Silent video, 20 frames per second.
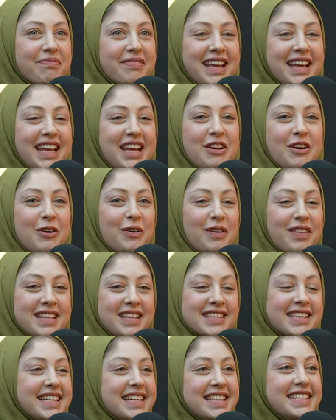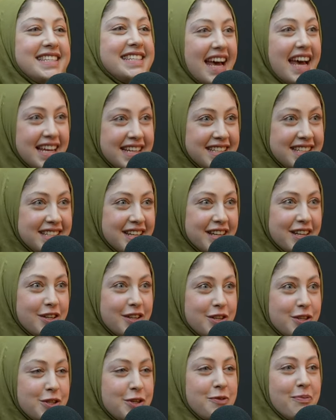you know, this consent
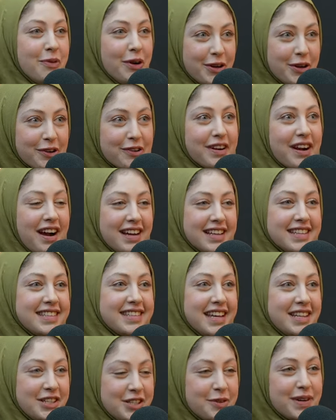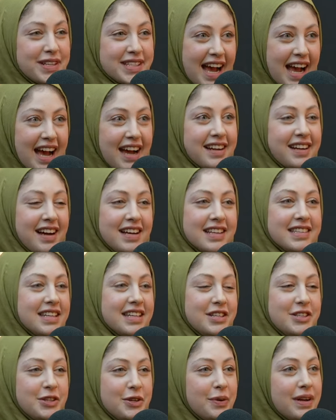to murder us and to attack us
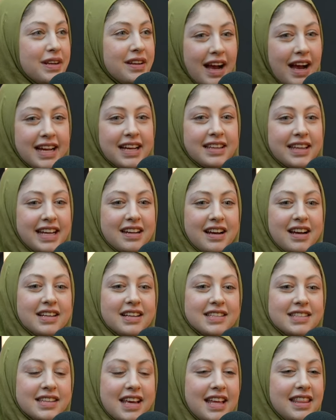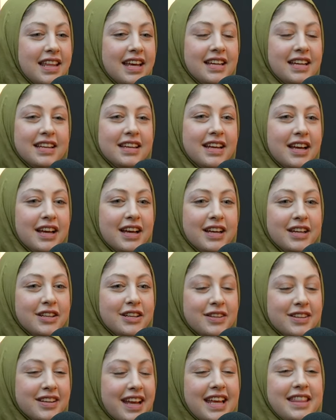and to annihilate us and then
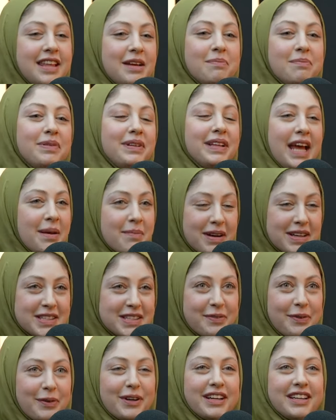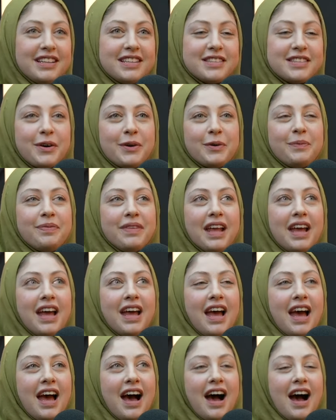and then blame us for it. So
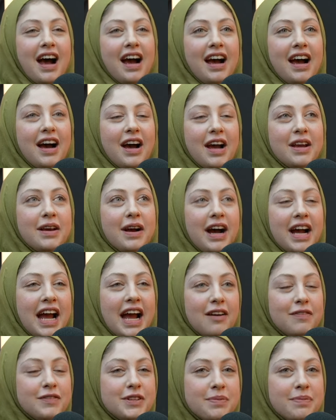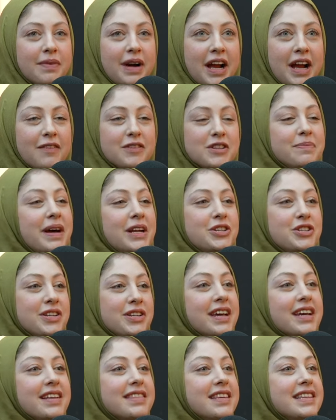I I have to I have to mention
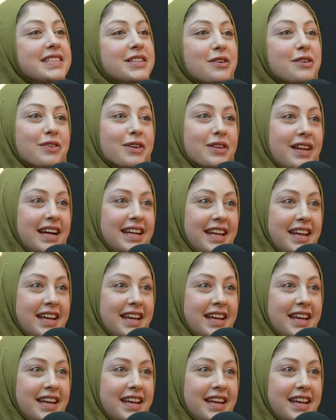like the silver line,